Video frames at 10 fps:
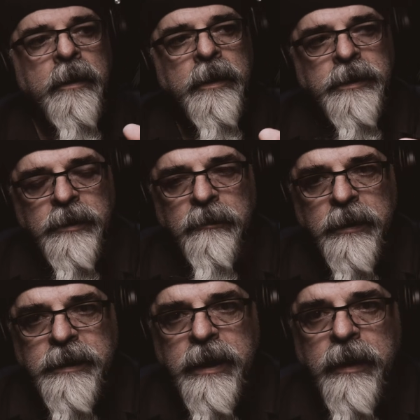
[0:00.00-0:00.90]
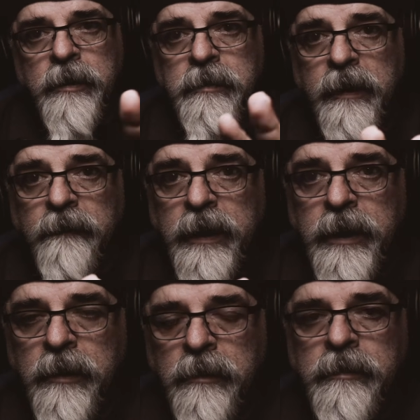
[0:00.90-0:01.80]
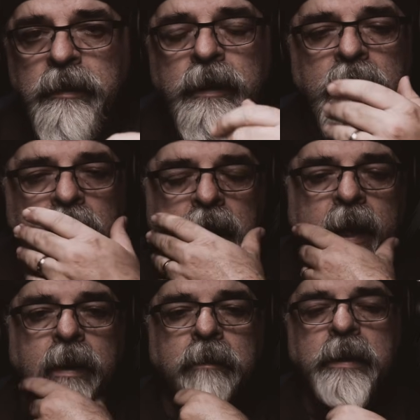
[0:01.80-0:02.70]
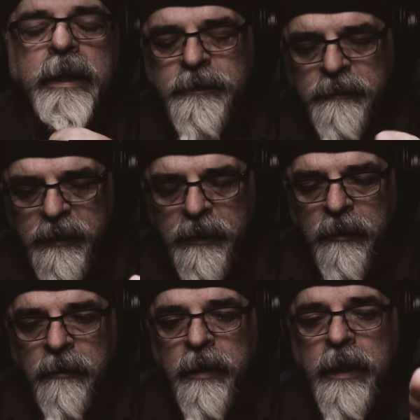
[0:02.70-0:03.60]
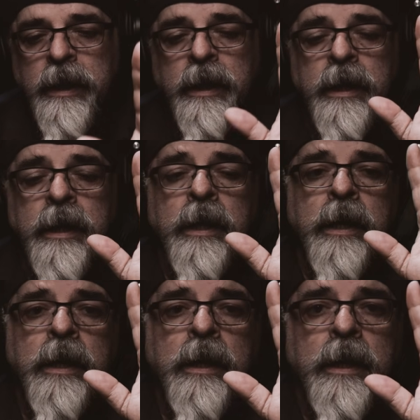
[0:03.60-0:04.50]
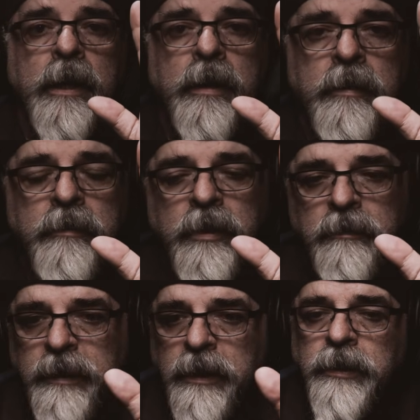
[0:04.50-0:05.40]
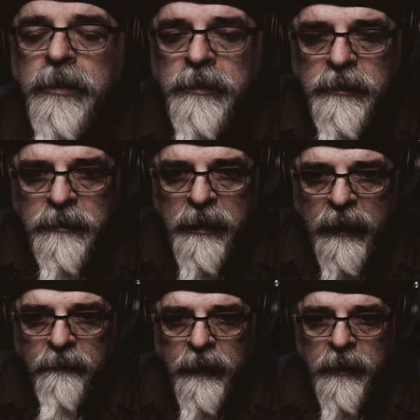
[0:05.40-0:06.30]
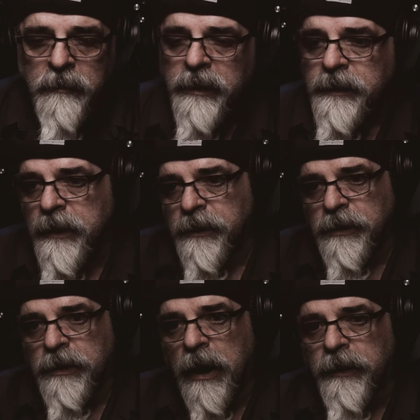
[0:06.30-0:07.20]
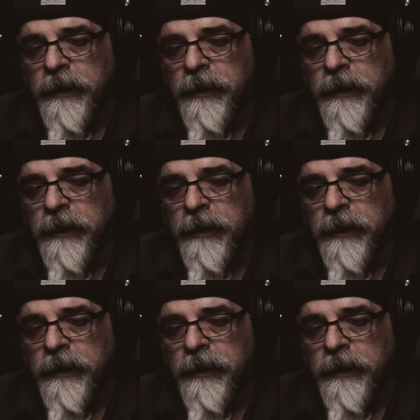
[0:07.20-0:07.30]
So Wednesday there'll be a video, a mix video. There'll be a KEWL ride video because I shot